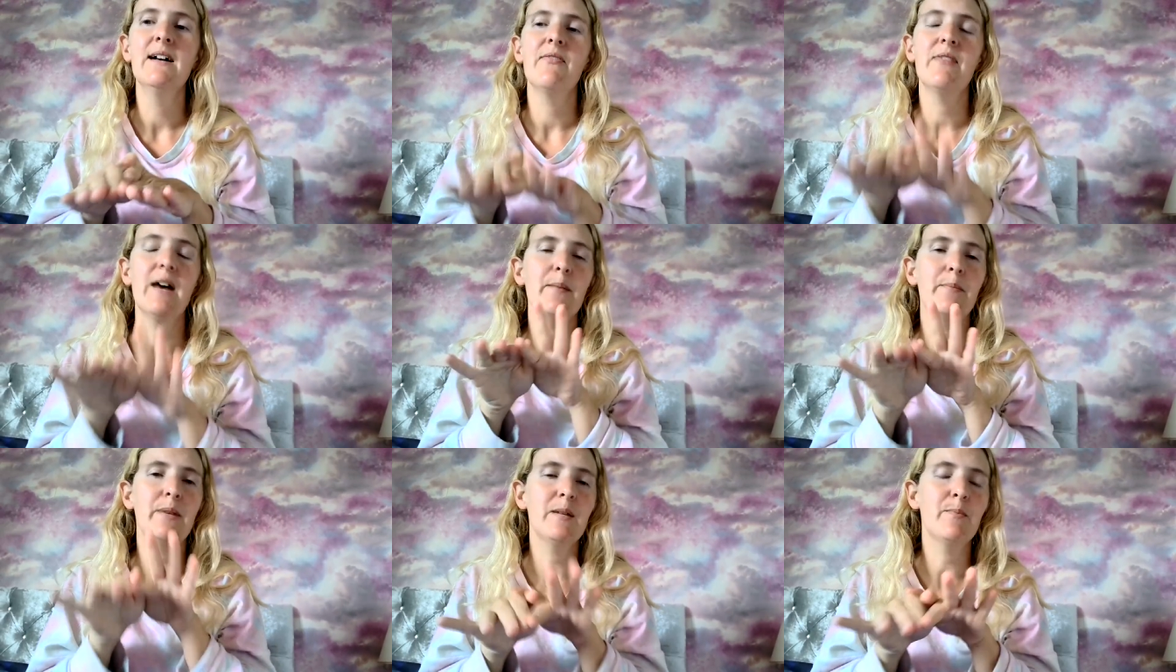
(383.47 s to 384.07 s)

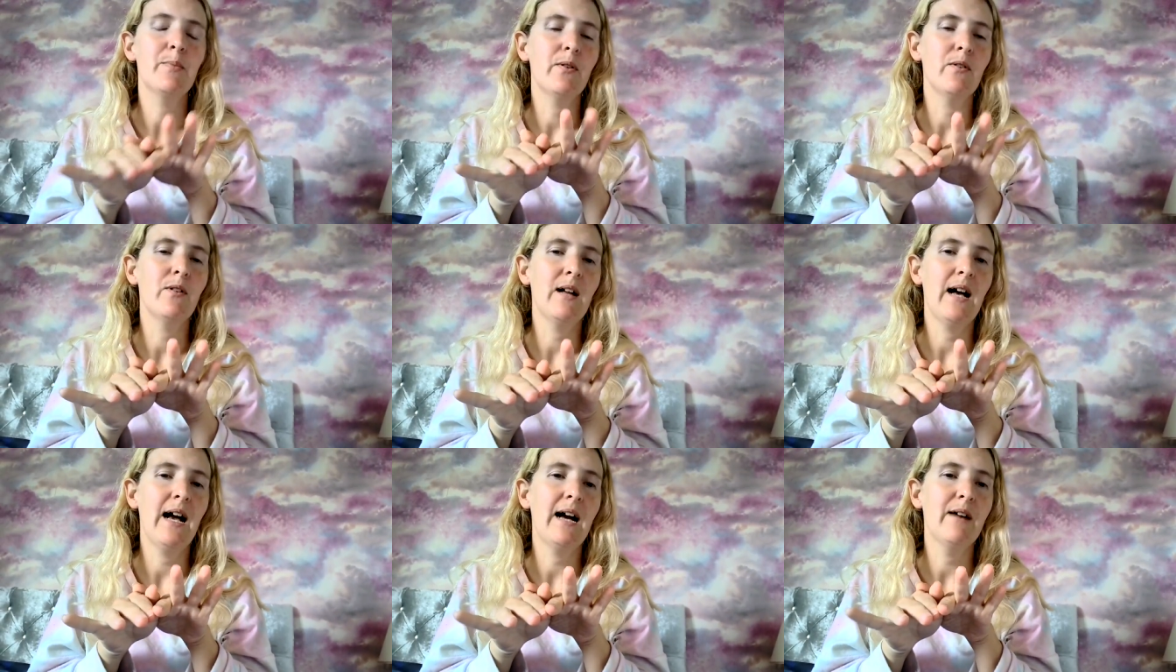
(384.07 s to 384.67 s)
that
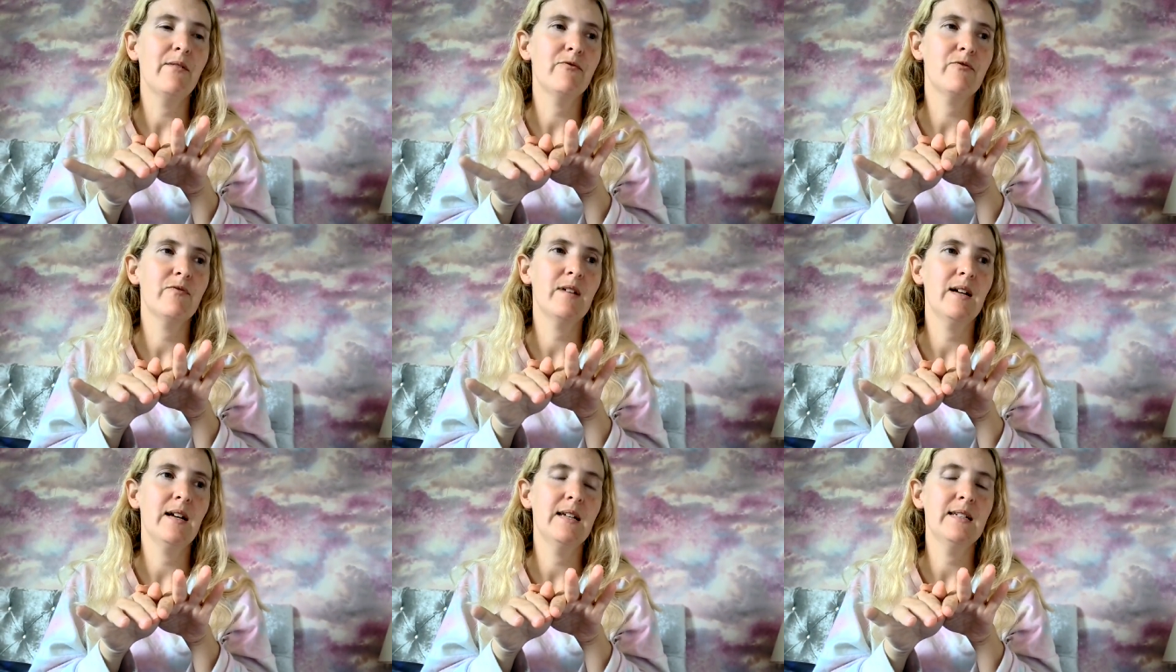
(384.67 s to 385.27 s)
people have
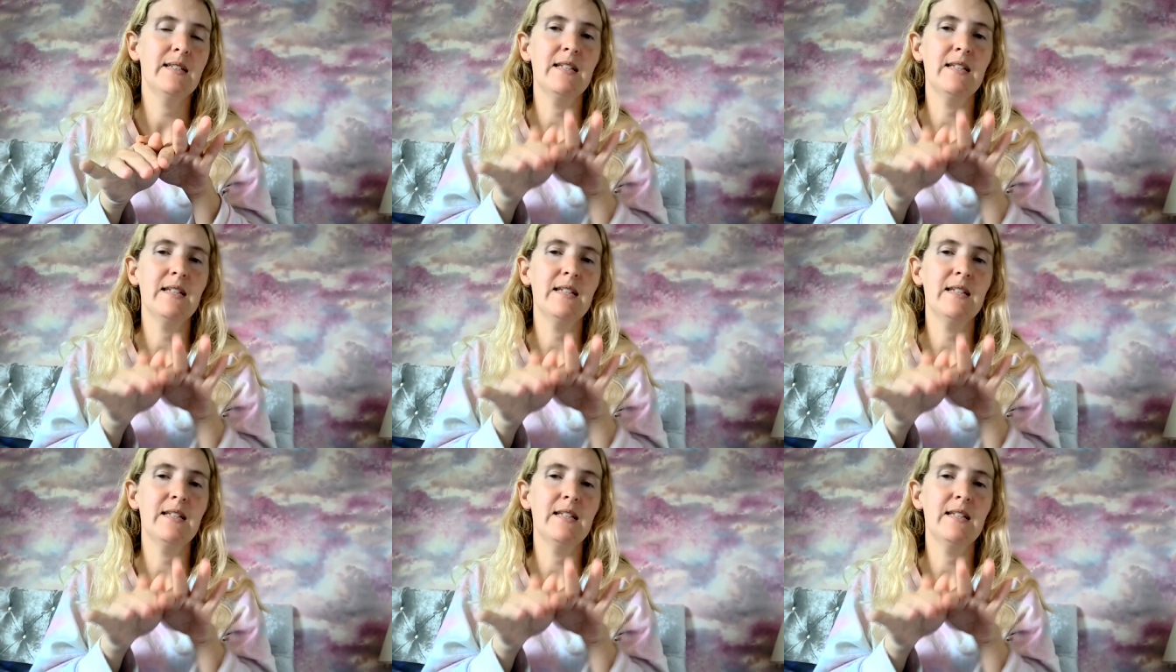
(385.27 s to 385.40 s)
it,